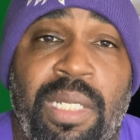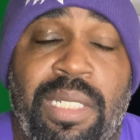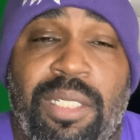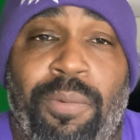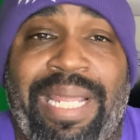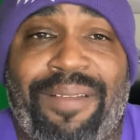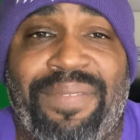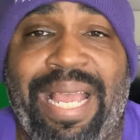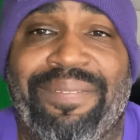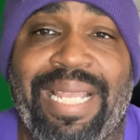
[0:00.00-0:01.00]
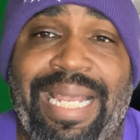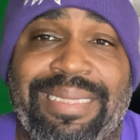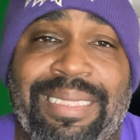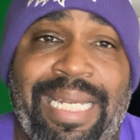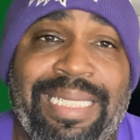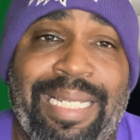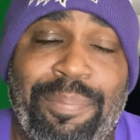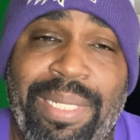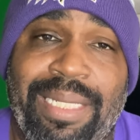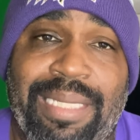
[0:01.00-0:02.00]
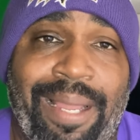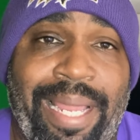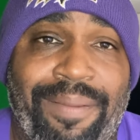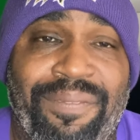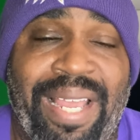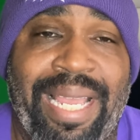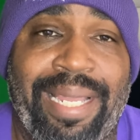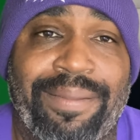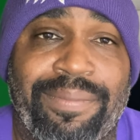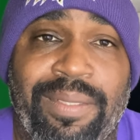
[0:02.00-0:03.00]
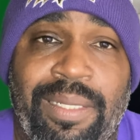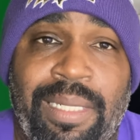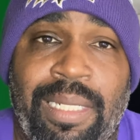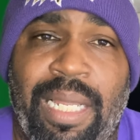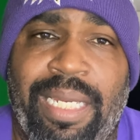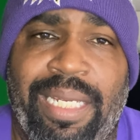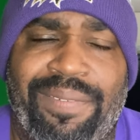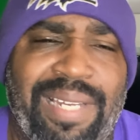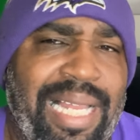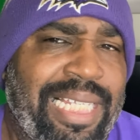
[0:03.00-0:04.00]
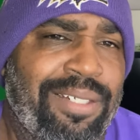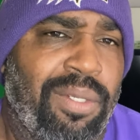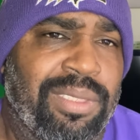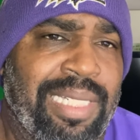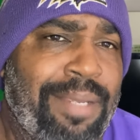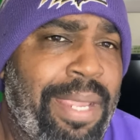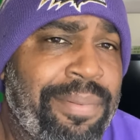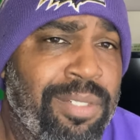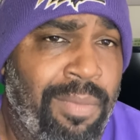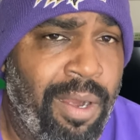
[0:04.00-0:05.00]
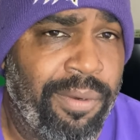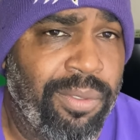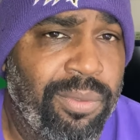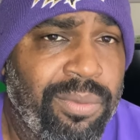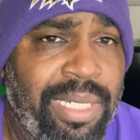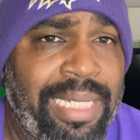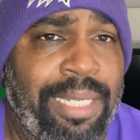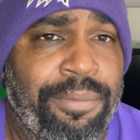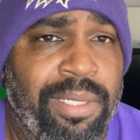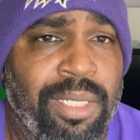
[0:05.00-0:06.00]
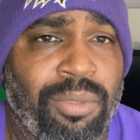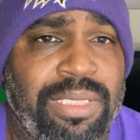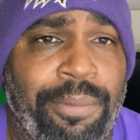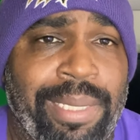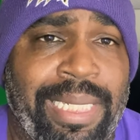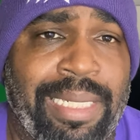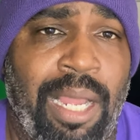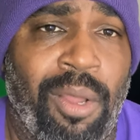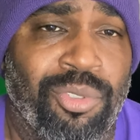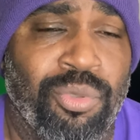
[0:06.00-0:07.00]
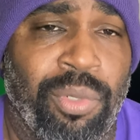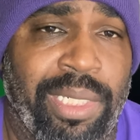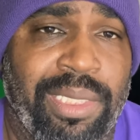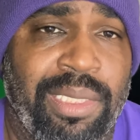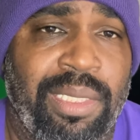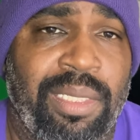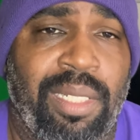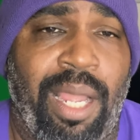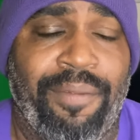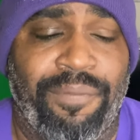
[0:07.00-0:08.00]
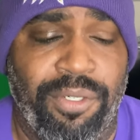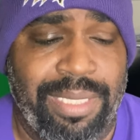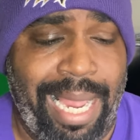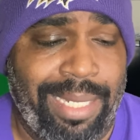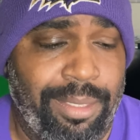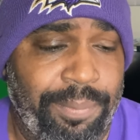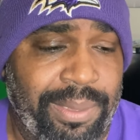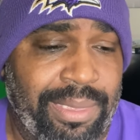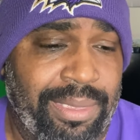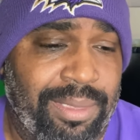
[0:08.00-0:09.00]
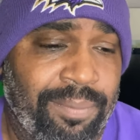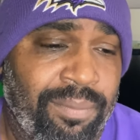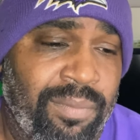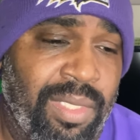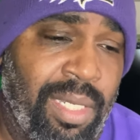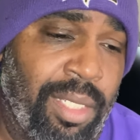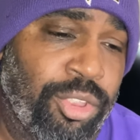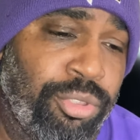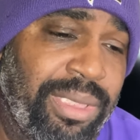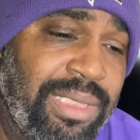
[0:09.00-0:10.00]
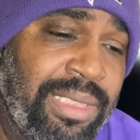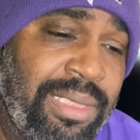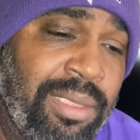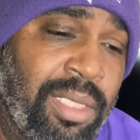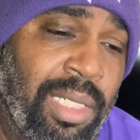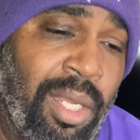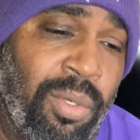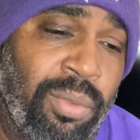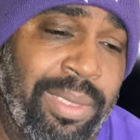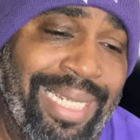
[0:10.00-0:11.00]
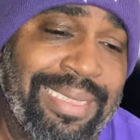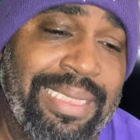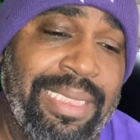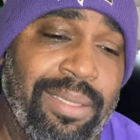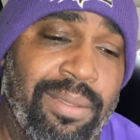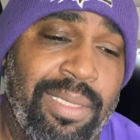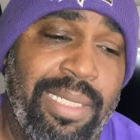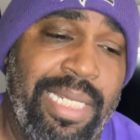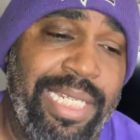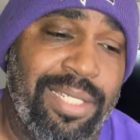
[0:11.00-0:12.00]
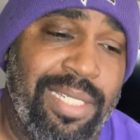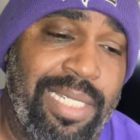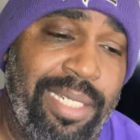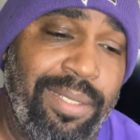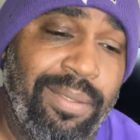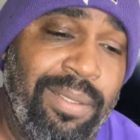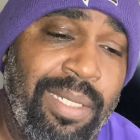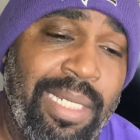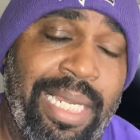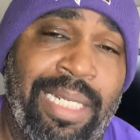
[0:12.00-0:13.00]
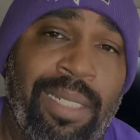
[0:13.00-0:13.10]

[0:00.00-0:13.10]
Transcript: So we got 5 guys today that I picked. I'll have 5, if not later on today, maybe tomorrow, and then we'll go till we get all 20. All right, first guy up is Tristan Colon Castillo. He's a center, and